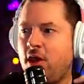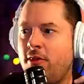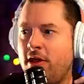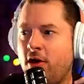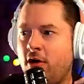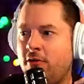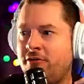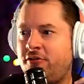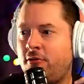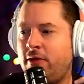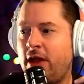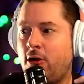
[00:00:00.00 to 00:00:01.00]
They
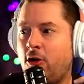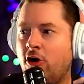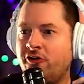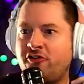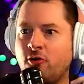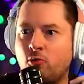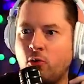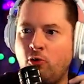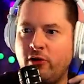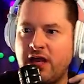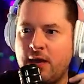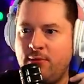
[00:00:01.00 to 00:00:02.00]
are also
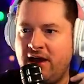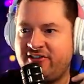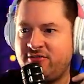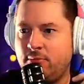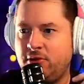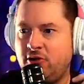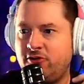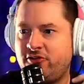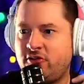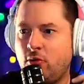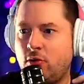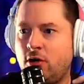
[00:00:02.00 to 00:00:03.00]
rolling at maximum gear
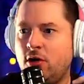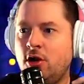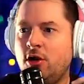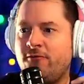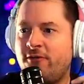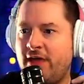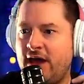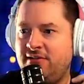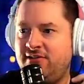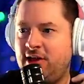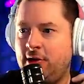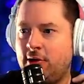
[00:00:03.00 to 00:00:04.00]
score for that
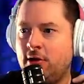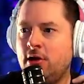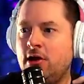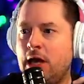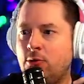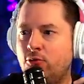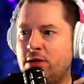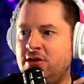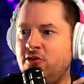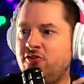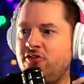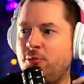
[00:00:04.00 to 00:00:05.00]
tier and will be
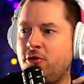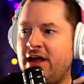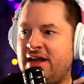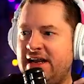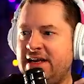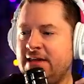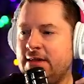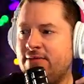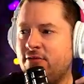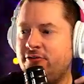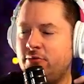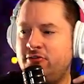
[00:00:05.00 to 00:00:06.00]
usable at any
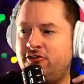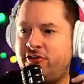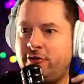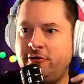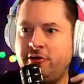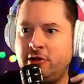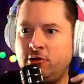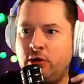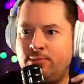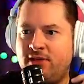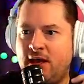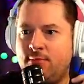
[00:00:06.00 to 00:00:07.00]
level to ensure you can
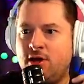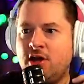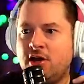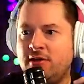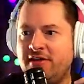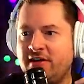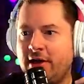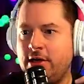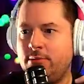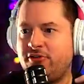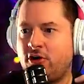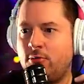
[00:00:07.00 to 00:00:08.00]
equip them. These
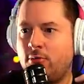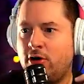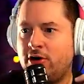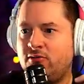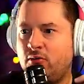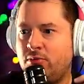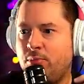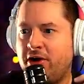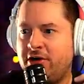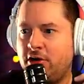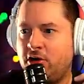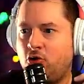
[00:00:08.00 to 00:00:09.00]
items are marked with
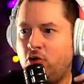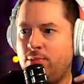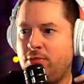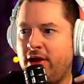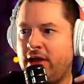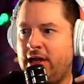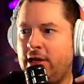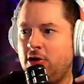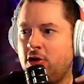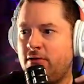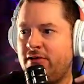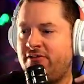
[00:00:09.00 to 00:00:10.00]
bind on equip like any
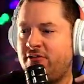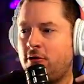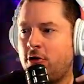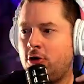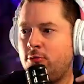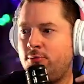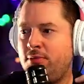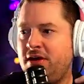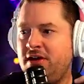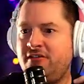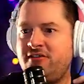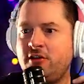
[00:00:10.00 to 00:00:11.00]
harvester armor
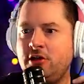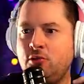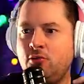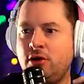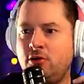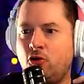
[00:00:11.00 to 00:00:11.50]
piece you would